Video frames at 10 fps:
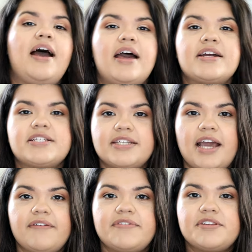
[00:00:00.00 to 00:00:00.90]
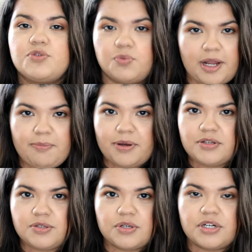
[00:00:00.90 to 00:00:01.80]
I actually have this right by
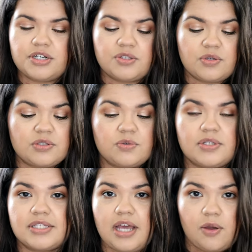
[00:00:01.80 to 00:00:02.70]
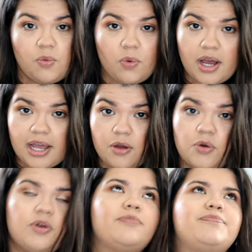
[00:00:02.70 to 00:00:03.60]
the door so as soon as I walk
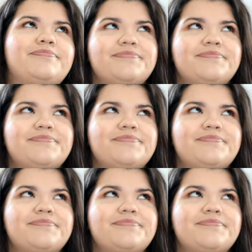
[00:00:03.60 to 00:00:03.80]
out or